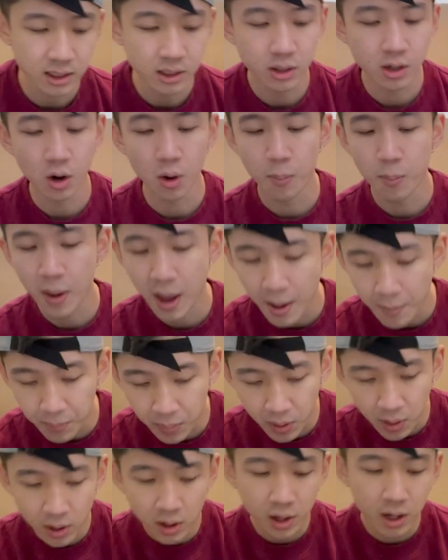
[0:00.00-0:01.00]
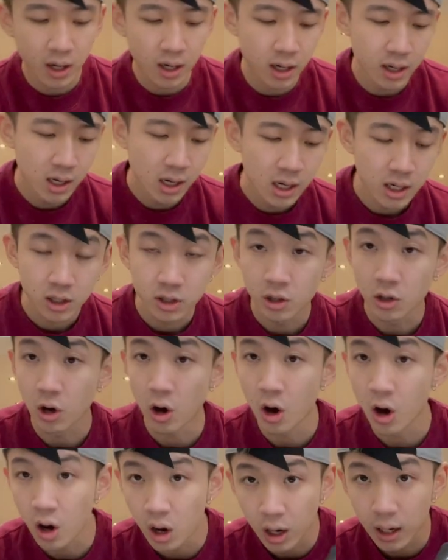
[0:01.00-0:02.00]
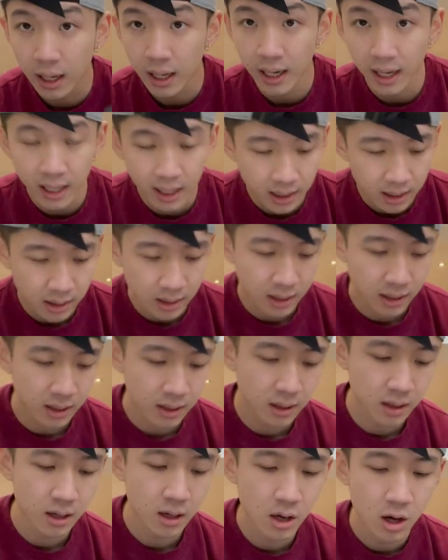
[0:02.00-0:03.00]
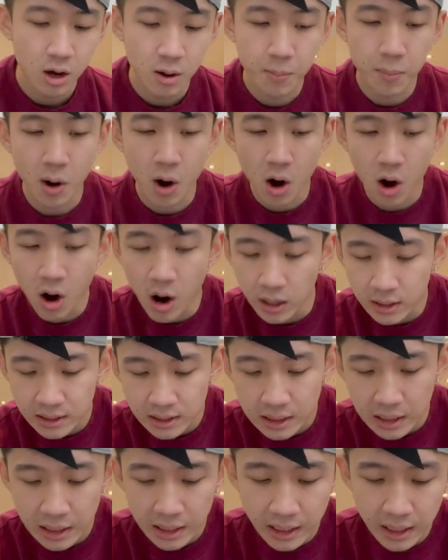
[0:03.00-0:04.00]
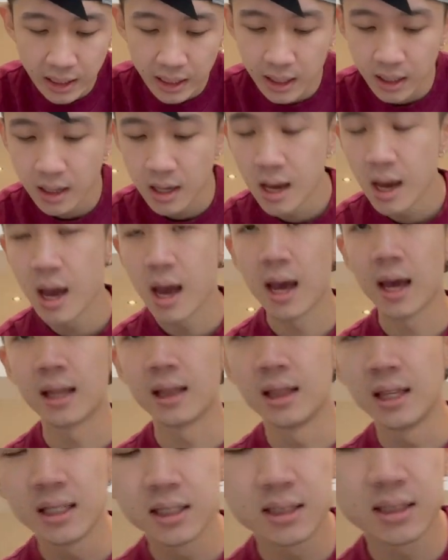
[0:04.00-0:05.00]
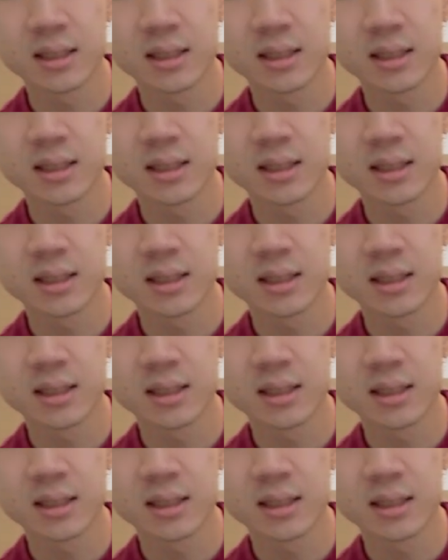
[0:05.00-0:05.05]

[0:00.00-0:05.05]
you know, pepper, garlic, parsley, and this